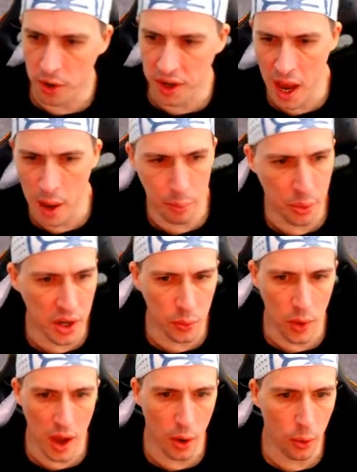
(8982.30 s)
out pretty
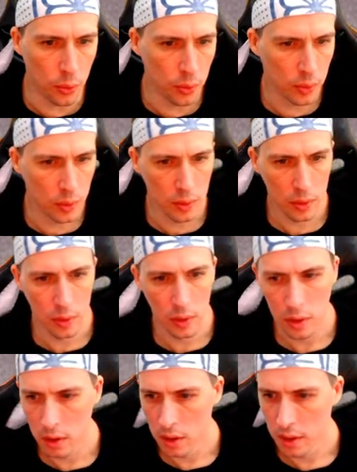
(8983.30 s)
well.
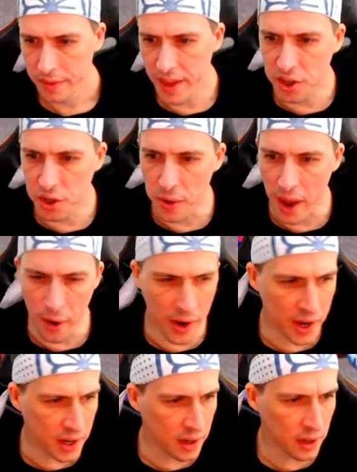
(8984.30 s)
Thank you,
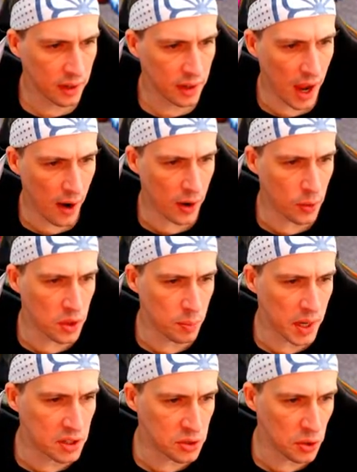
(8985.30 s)
Eric. Eric with a
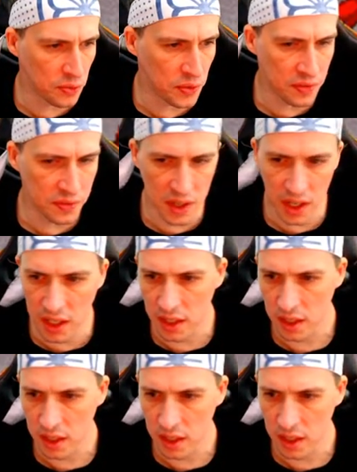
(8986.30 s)
big 250.